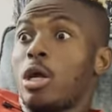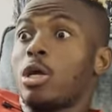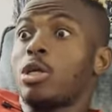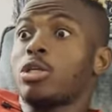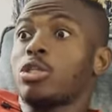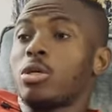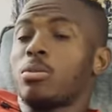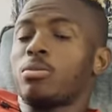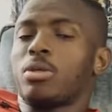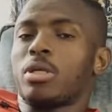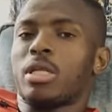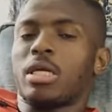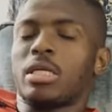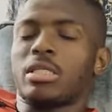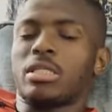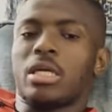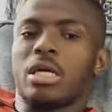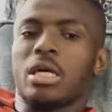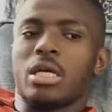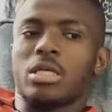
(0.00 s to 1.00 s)
something
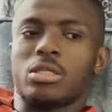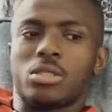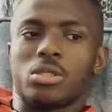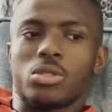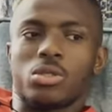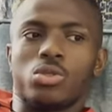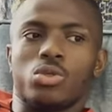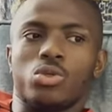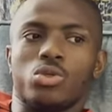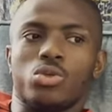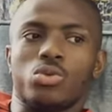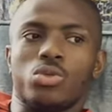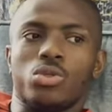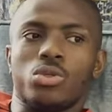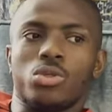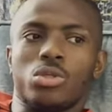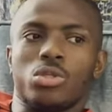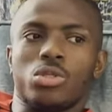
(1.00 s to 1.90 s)
like that. You know, you could,